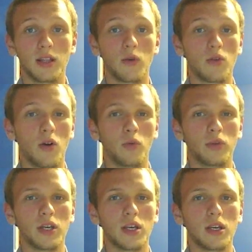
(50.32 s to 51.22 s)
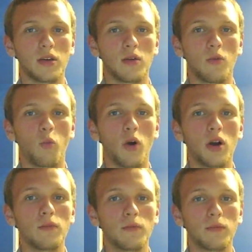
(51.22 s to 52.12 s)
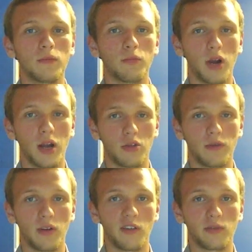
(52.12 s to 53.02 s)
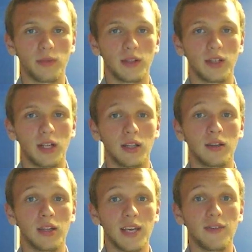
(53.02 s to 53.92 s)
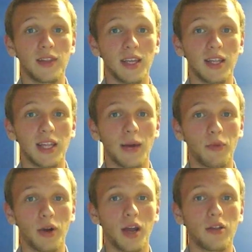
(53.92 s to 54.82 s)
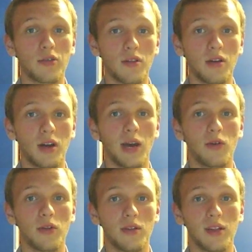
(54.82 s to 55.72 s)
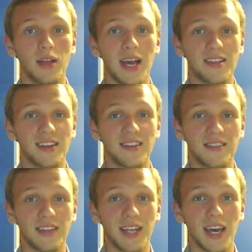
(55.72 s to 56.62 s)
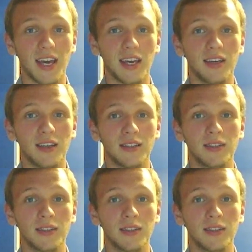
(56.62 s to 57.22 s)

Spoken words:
There was only one branch of government, and even then that branch is not as it is today.